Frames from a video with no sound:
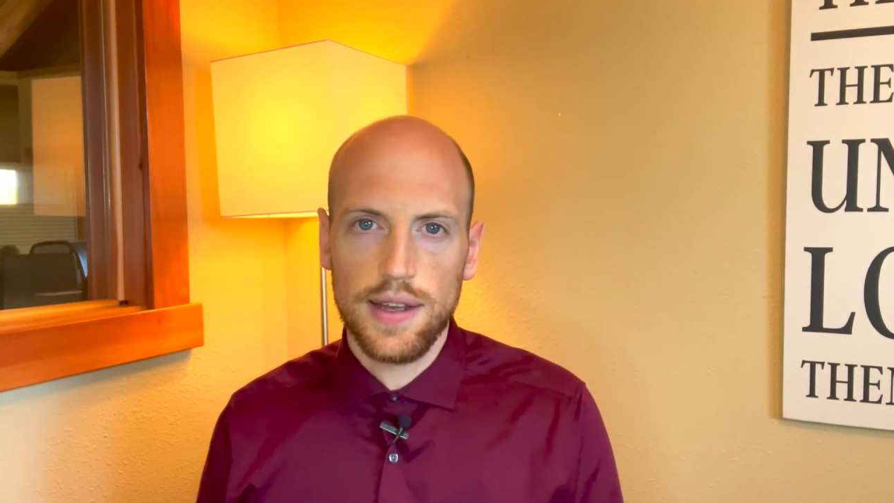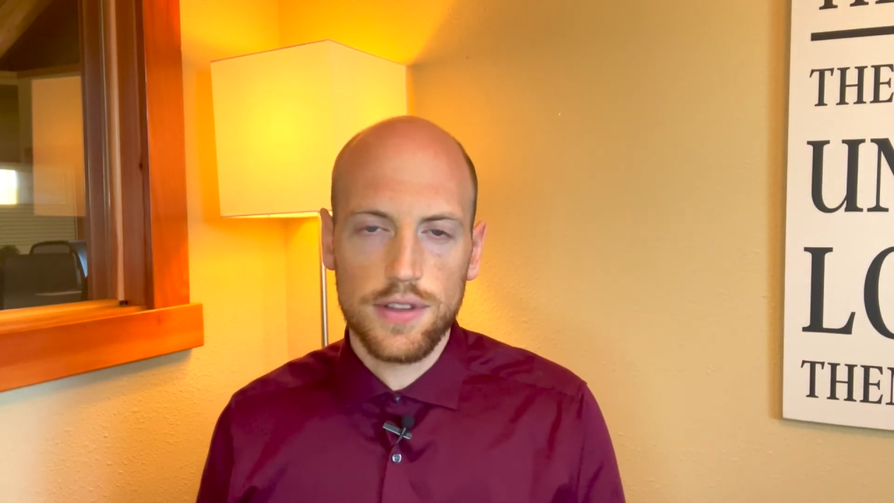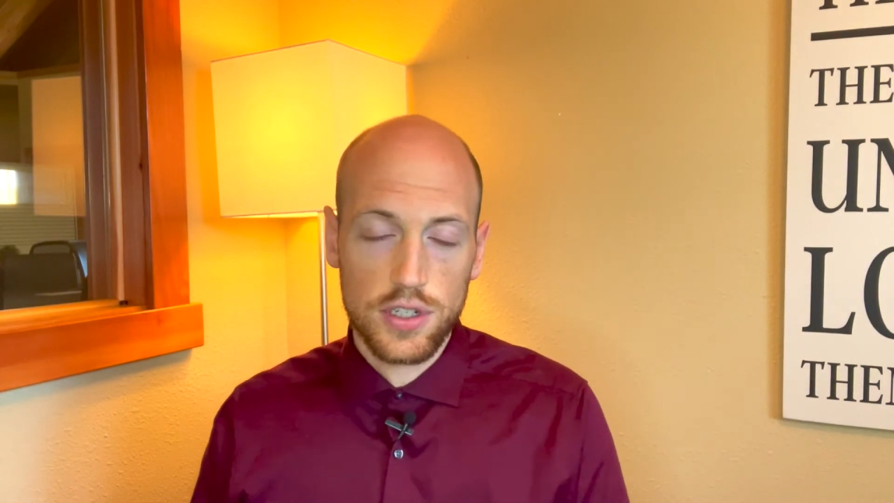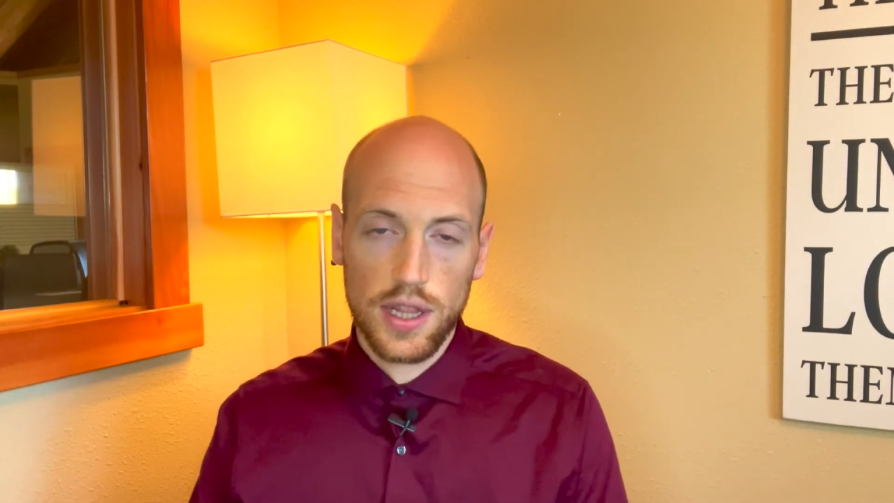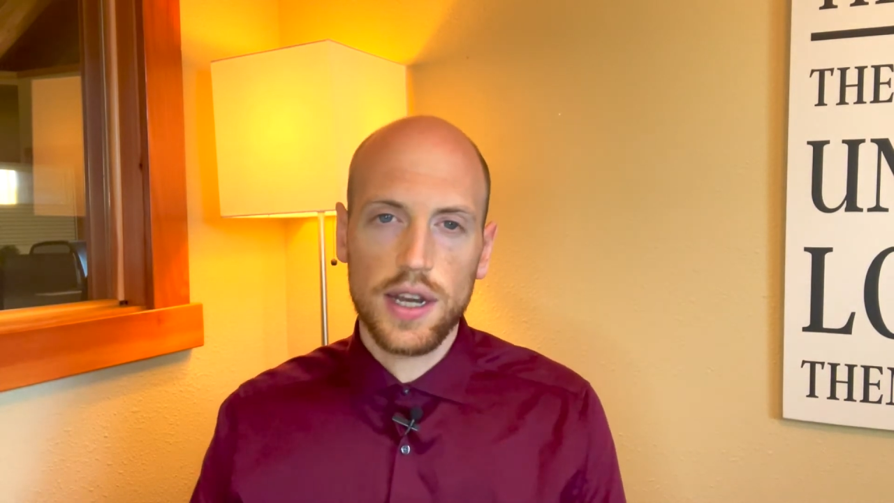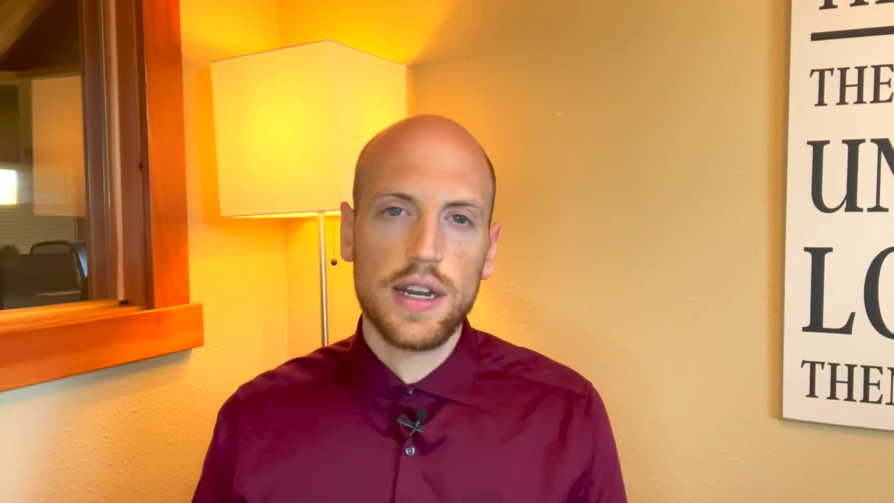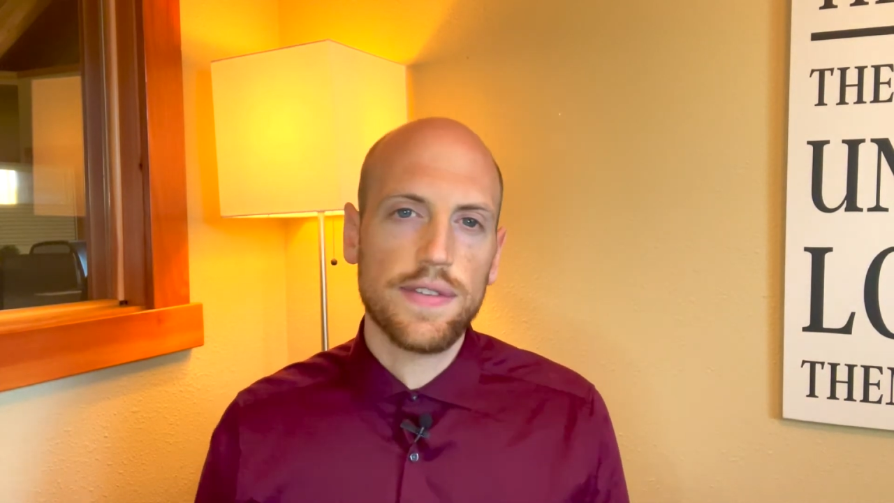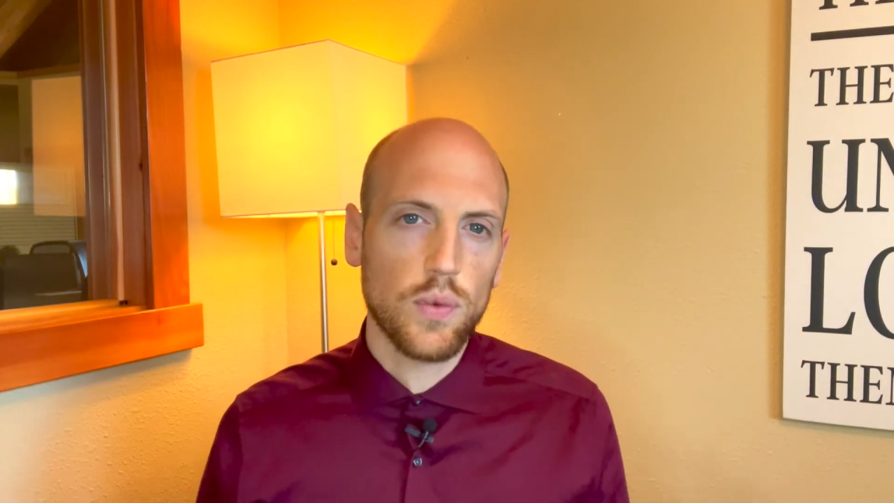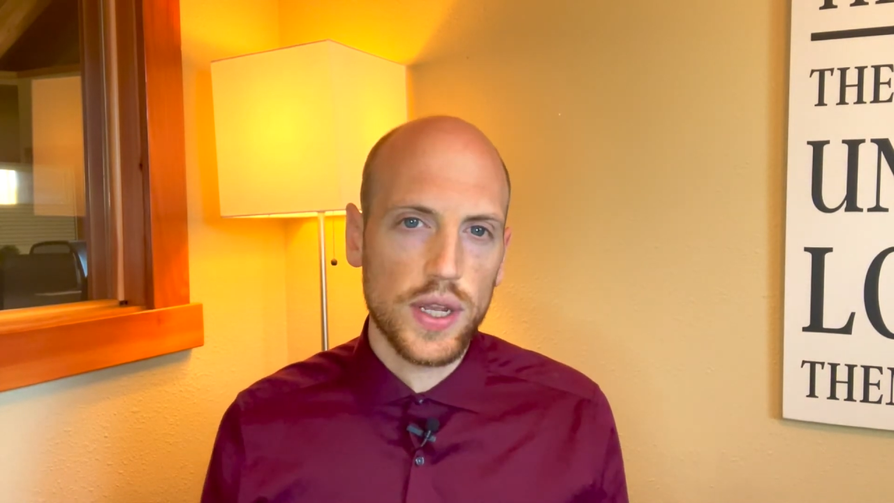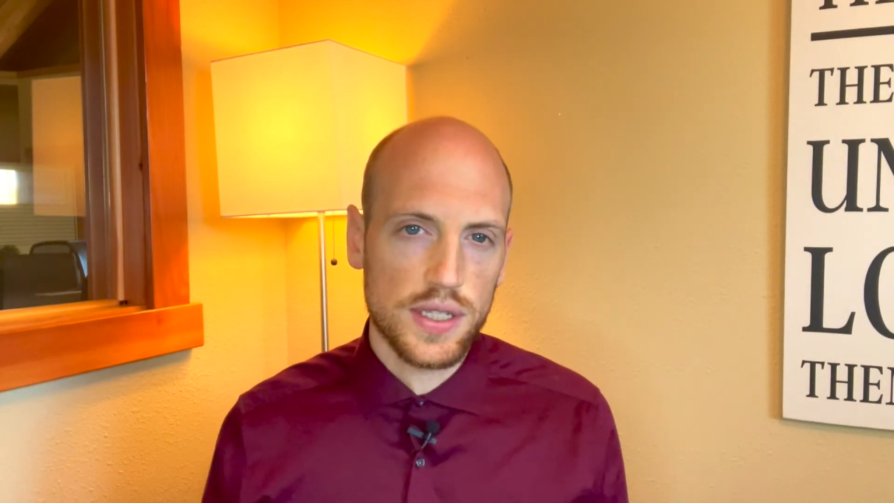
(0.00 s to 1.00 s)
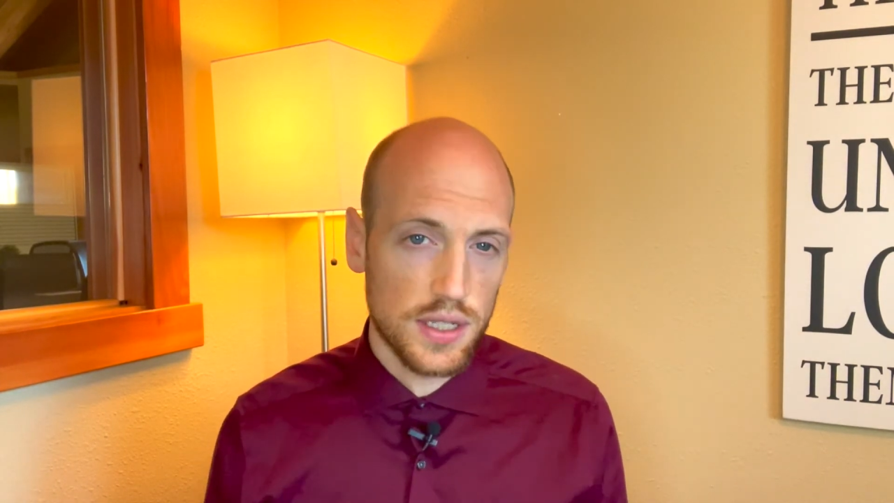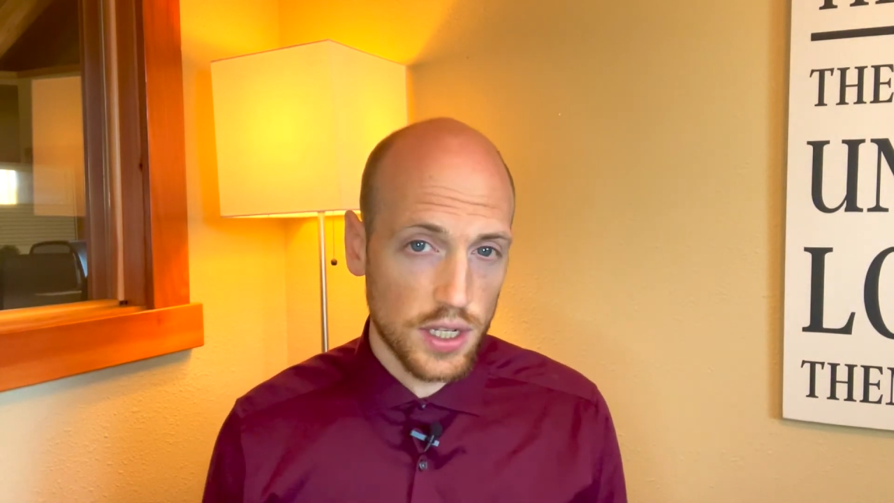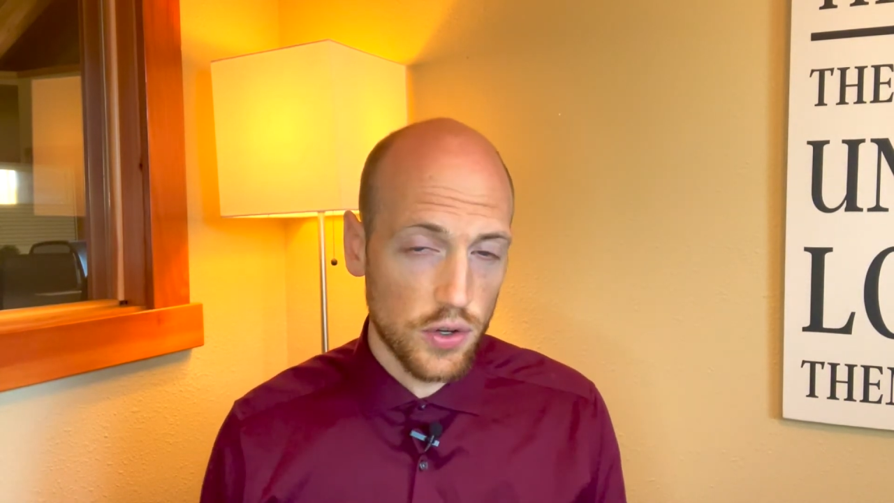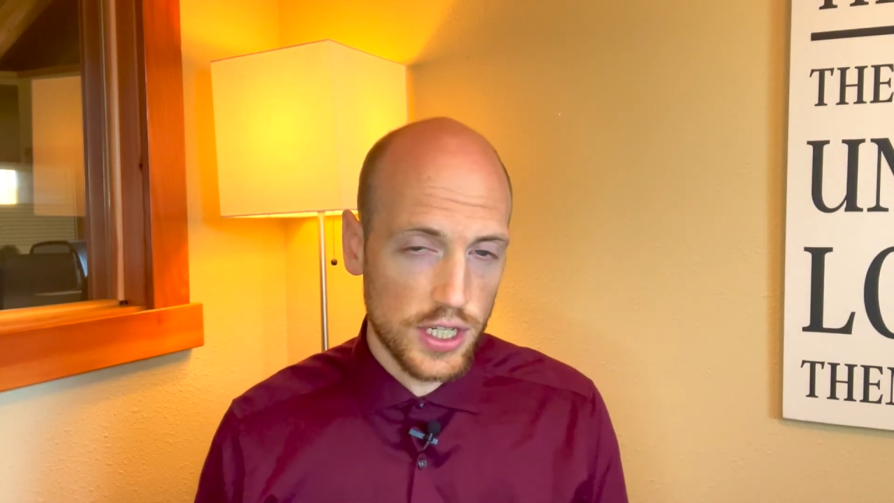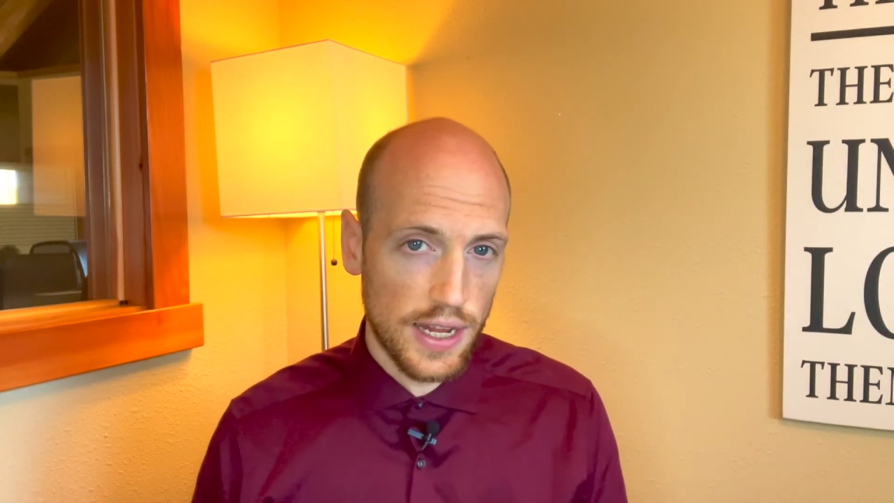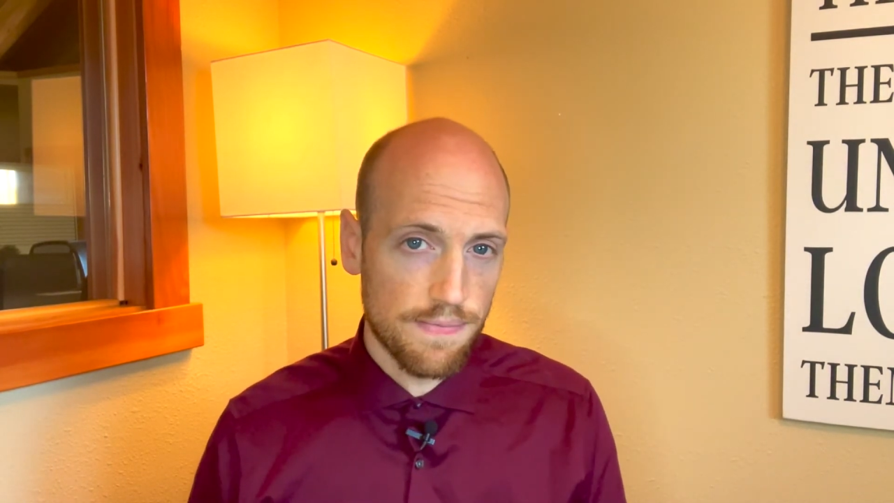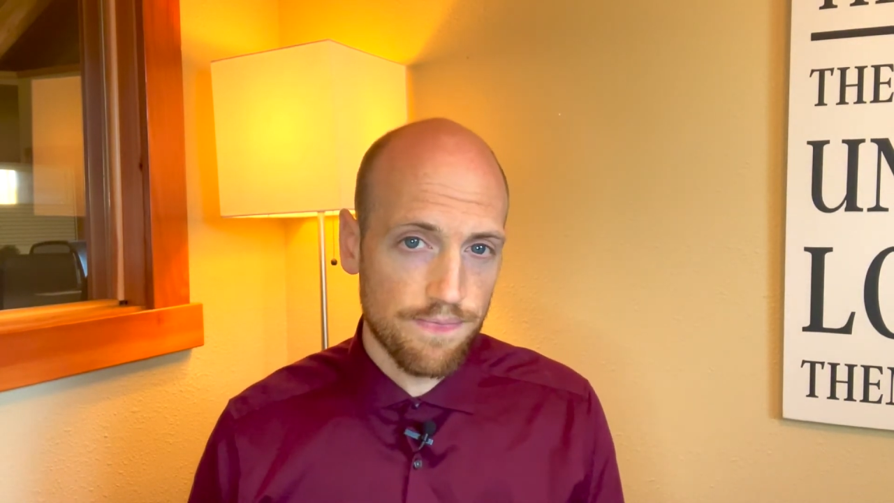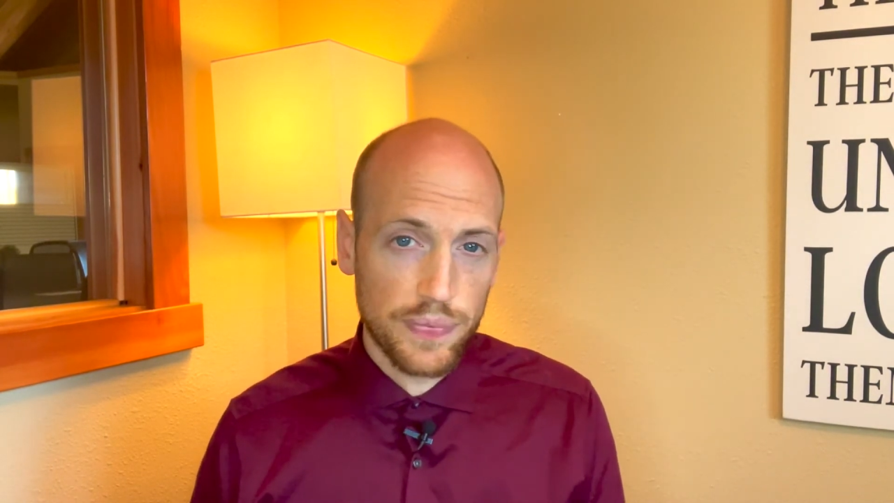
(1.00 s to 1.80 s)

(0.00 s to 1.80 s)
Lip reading: There's a lot of different ways to negotiate.